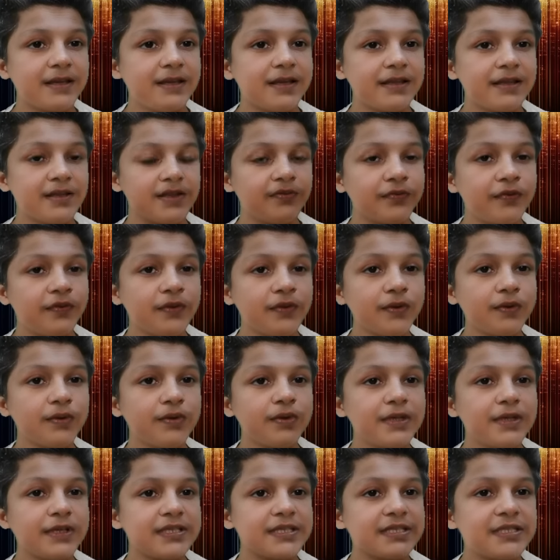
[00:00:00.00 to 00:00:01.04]
The few
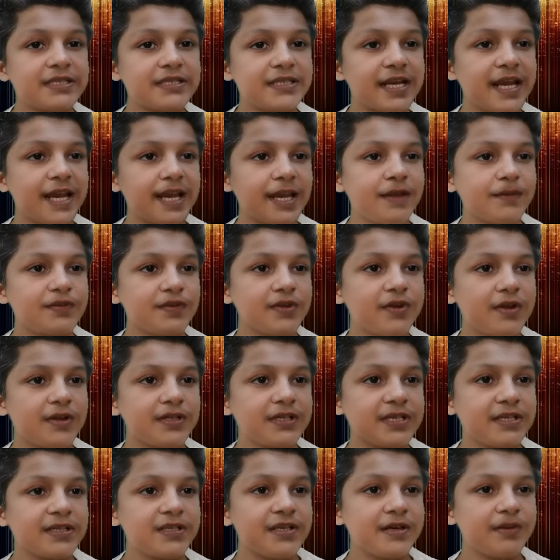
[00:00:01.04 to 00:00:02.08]
tribes not
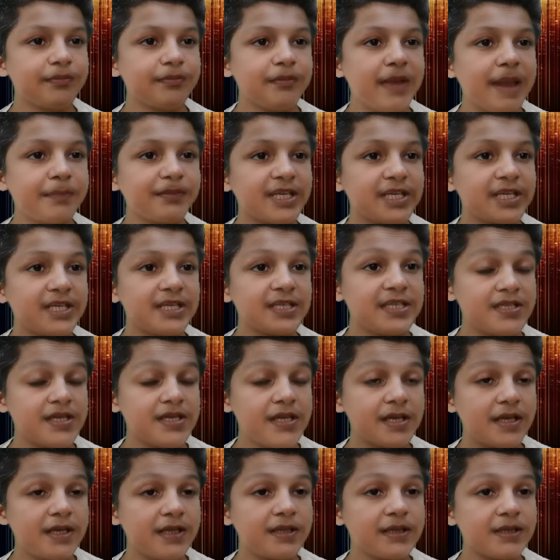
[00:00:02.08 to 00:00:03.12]
under Memnon's
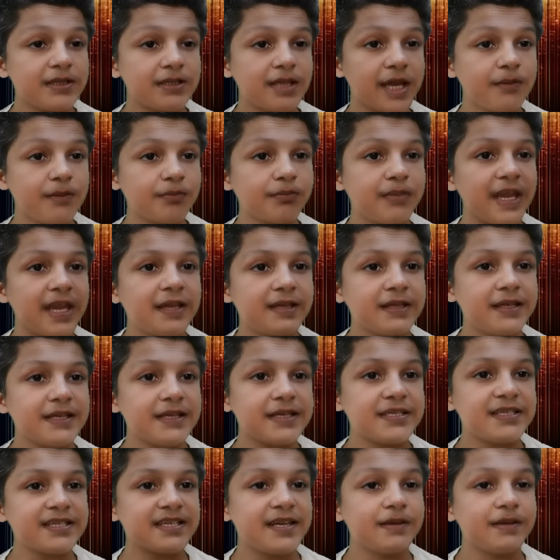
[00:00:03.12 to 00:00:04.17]
thumb
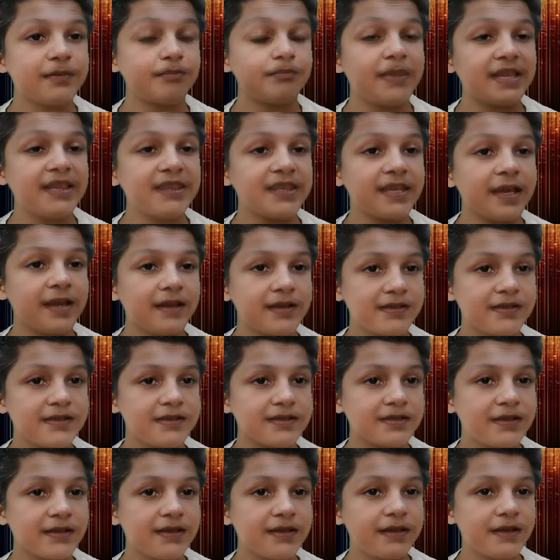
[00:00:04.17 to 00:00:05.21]
enlist Matthias,
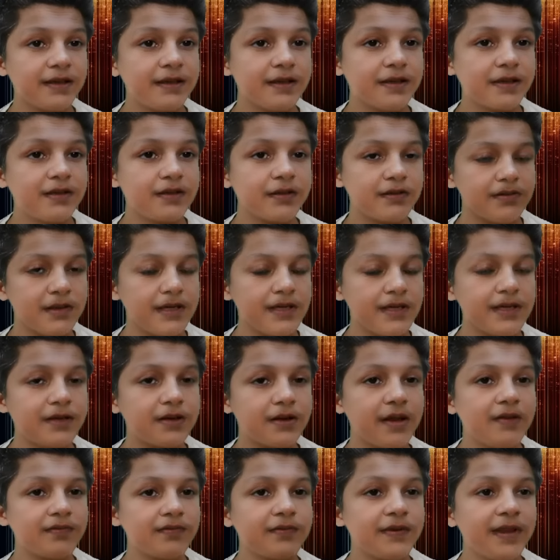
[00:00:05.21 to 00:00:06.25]
so the leader
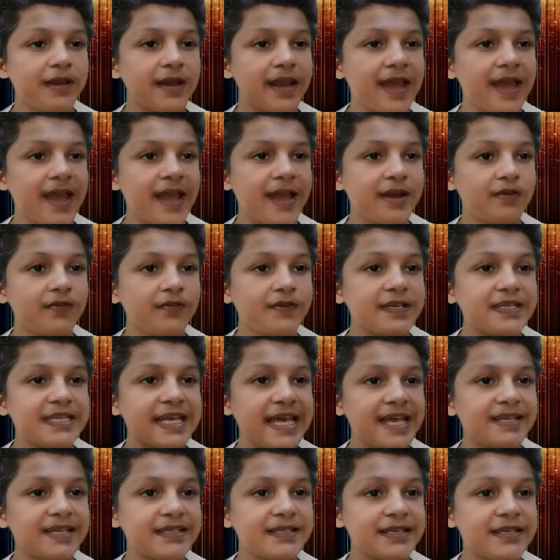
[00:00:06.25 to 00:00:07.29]
of a clan of
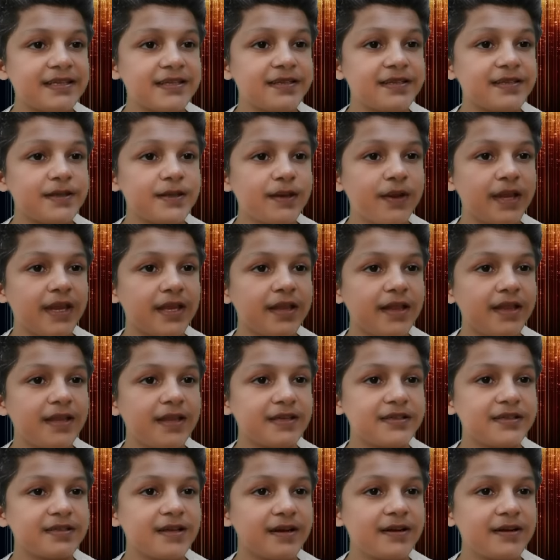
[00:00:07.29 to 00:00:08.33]
assassins to kill the
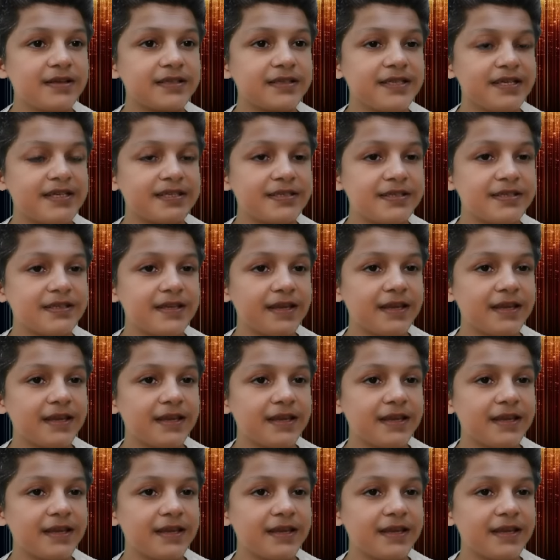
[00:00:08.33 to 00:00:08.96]
sorceress.